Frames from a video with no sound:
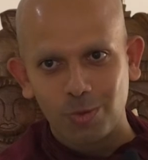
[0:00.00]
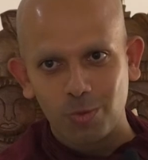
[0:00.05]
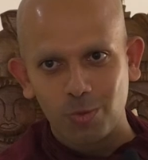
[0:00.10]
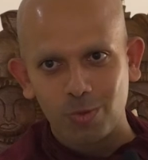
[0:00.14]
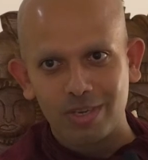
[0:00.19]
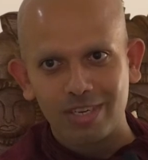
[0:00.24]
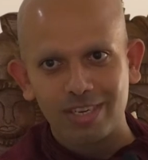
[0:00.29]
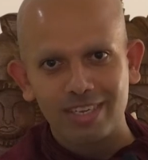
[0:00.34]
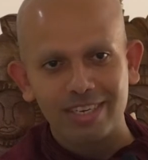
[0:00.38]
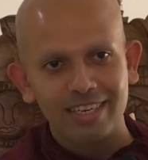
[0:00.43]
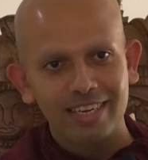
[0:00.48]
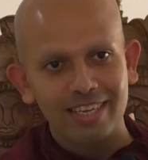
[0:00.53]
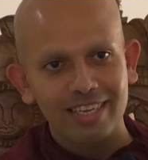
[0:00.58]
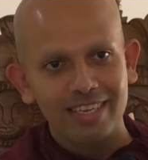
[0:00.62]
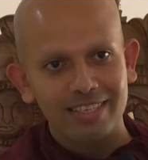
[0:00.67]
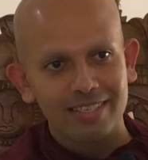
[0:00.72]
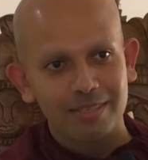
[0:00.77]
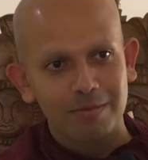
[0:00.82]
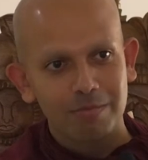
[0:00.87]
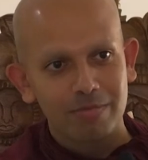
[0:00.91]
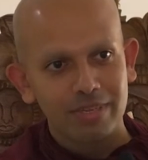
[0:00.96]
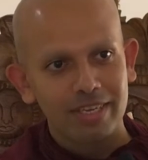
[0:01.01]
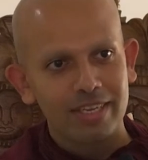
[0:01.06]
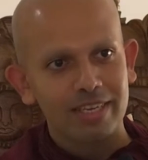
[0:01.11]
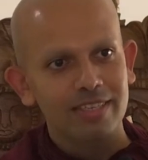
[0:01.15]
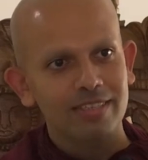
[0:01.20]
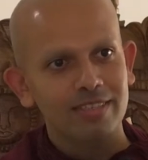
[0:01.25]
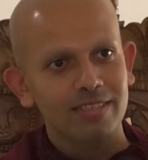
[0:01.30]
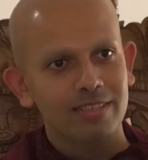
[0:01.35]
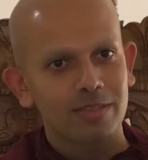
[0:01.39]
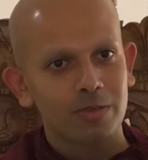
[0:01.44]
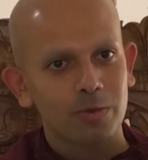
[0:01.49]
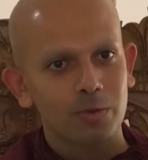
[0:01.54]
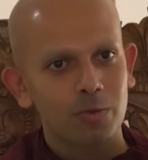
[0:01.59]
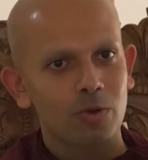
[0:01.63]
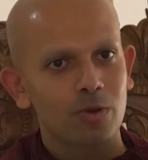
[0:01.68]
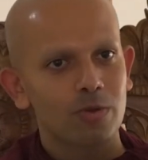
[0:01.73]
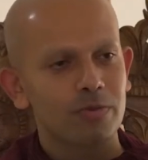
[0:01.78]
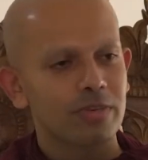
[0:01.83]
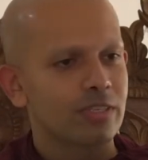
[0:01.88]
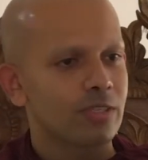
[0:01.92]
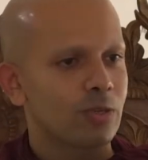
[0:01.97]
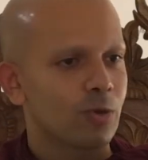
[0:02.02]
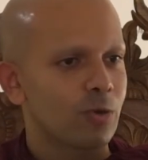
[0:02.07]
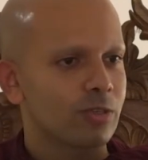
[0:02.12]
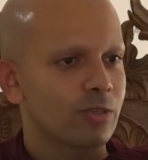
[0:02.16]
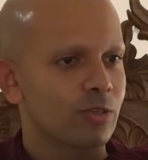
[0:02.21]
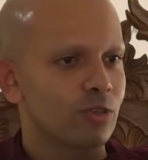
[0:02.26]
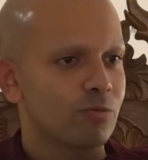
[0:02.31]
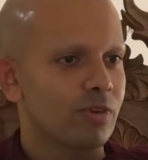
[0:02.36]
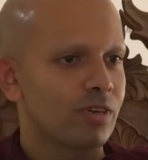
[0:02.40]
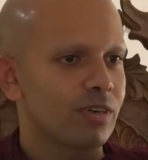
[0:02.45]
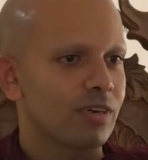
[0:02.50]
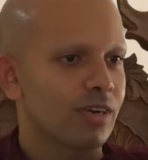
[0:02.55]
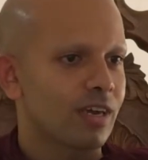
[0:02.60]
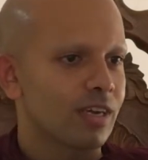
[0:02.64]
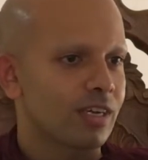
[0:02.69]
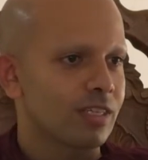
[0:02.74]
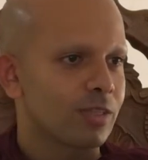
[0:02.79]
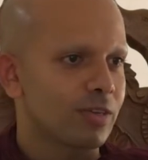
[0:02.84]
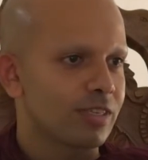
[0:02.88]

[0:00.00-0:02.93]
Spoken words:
worldly beings who only talk to you about raga,